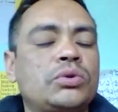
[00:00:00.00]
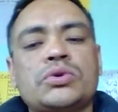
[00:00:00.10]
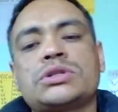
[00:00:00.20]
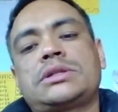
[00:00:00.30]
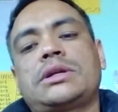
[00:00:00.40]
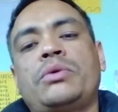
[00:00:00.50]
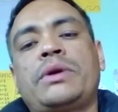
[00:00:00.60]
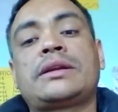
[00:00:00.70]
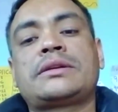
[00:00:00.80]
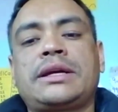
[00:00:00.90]
Those
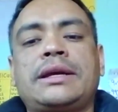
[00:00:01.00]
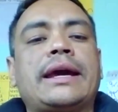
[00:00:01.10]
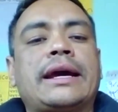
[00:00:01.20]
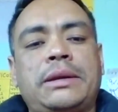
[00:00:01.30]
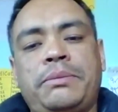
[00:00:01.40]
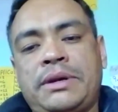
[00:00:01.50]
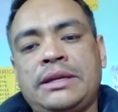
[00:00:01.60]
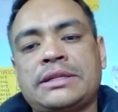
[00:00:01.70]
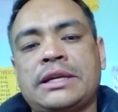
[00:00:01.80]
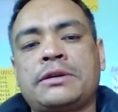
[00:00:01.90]
were the trekking
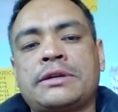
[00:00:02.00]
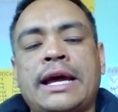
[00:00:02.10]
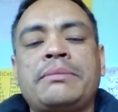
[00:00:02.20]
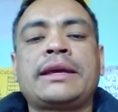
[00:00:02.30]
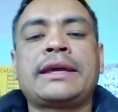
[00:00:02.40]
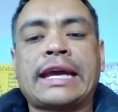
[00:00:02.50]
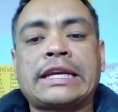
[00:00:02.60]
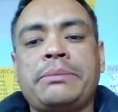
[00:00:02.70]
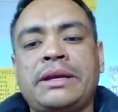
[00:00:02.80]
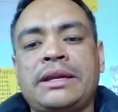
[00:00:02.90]
activities and climbing
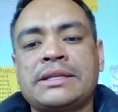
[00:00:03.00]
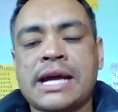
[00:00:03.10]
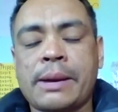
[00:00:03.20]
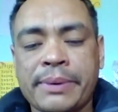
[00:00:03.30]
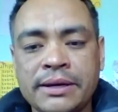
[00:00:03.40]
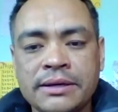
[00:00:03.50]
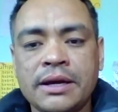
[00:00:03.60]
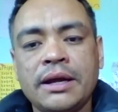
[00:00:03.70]
activities happened